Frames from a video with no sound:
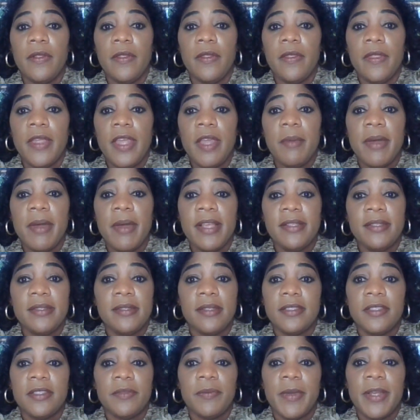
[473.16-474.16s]
they might
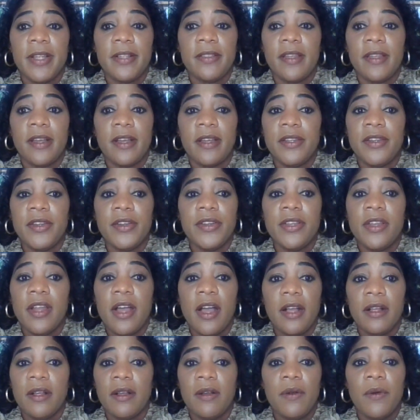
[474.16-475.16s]
suspect that you're
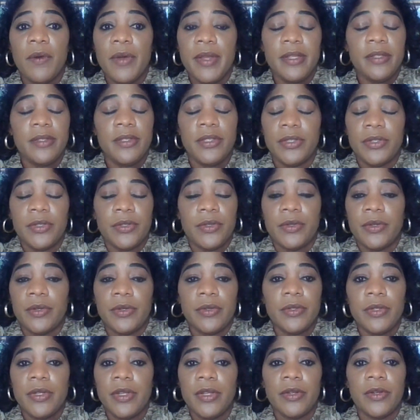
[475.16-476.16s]
not going to,
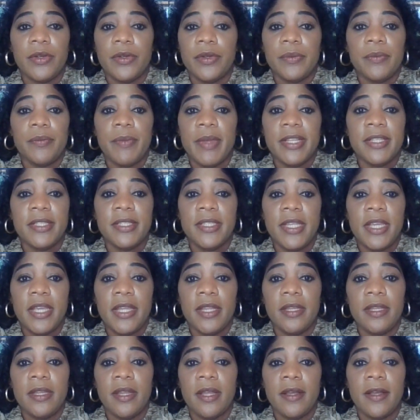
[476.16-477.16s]

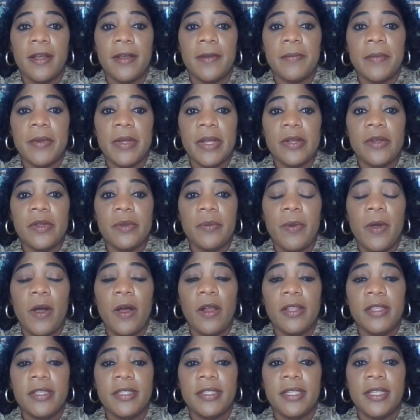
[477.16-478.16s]
maintain a good
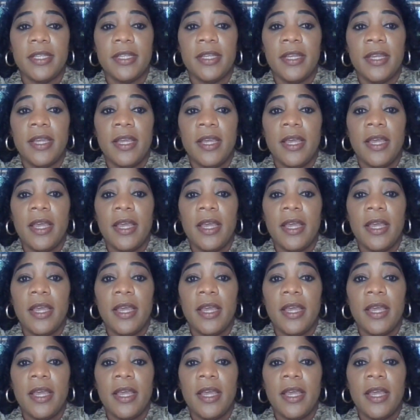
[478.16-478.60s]
policy.